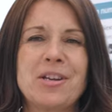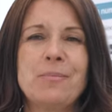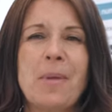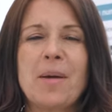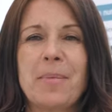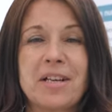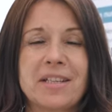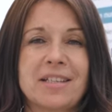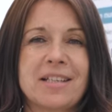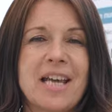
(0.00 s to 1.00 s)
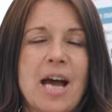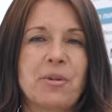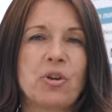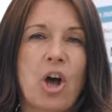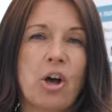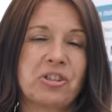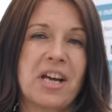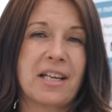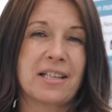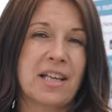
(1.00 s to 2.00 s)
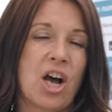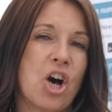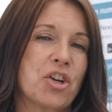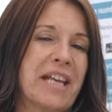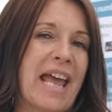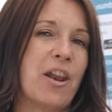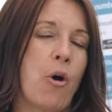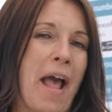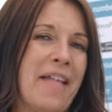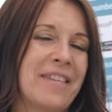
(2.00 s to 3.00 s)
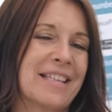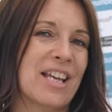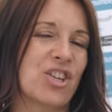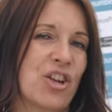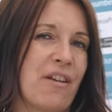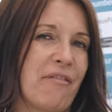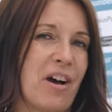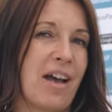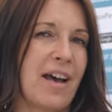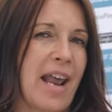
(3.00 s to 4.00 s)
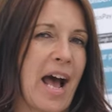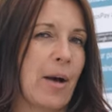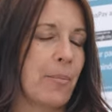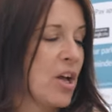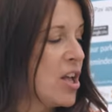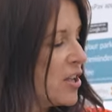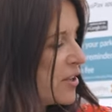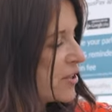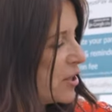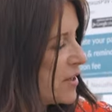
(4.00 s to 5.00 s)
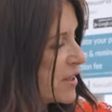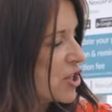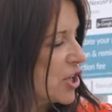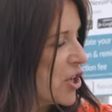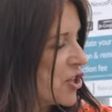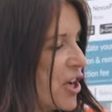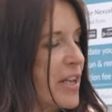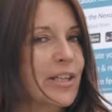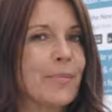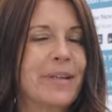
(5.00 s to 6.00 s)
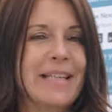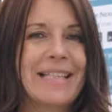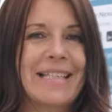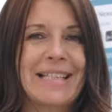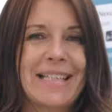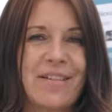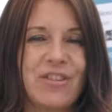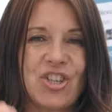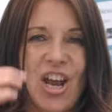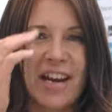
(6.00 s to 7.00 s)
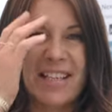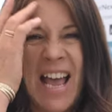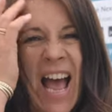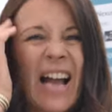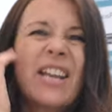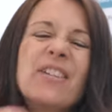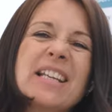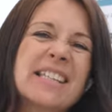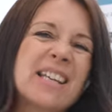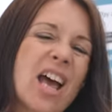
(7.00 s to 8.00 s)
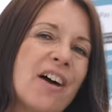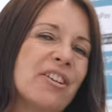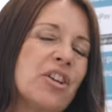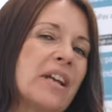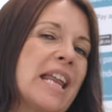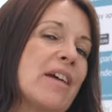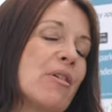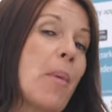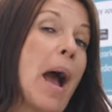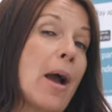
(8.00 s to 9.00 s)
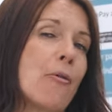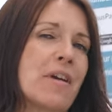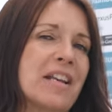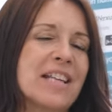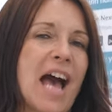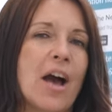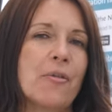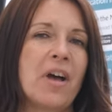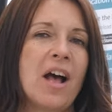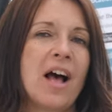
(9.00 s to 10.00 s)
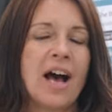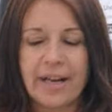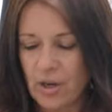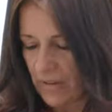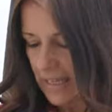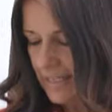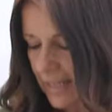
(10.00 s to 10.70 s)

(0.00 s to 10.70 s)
you might be asked to tap your contactless card again or end the session via an app. As soon as the charger has completed its safety checks, and if you listen carefully, you can hear it powering down, I can release the